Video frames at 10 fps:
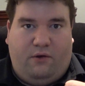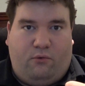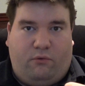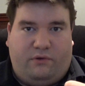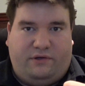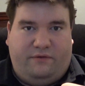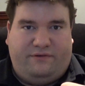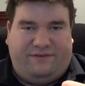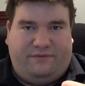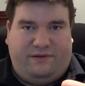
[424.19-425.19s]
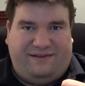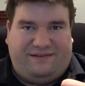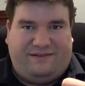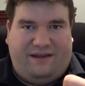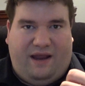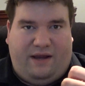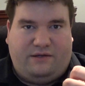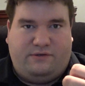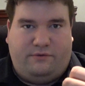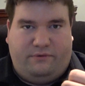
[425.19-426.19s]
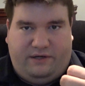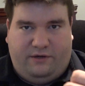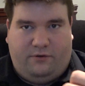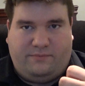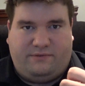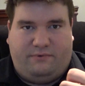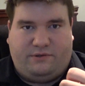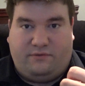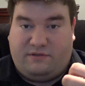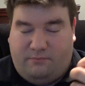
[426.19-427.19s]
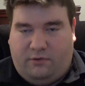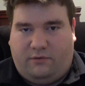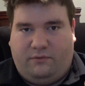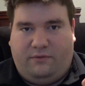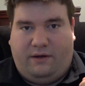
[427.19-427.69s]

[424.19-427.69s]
or 2 discs and 2 cubes, which are smaller,